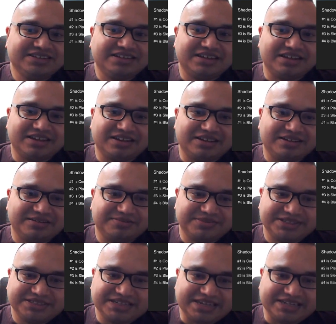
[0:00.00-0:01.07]

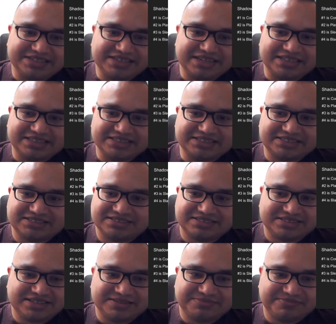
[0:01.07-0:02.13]
And yeah, you got this.
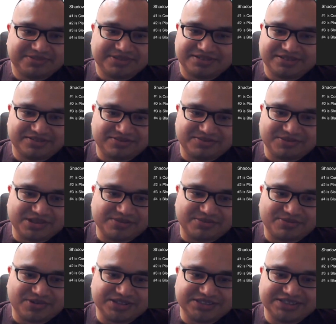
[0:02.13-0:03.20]
Yep, well, number
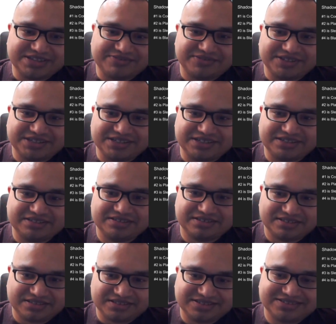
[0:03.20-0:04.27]
one's definitely
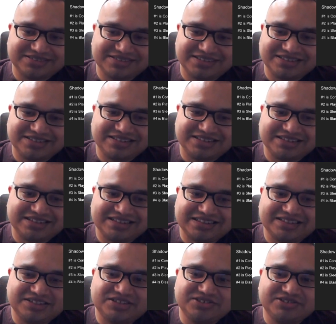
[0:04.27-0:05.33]

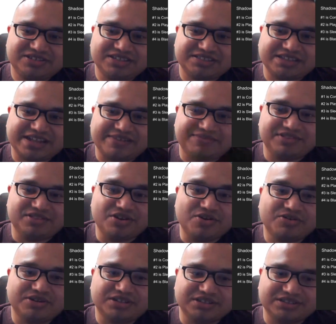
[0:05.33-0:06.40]
dude doesn't have no
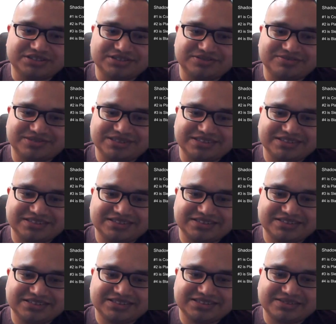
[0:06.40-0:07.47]
consume.
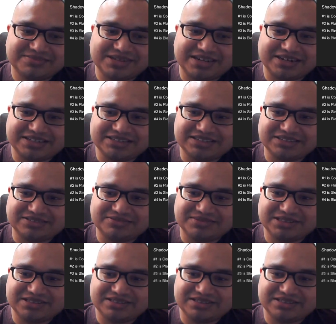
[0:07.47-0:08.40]
Some kind of consume.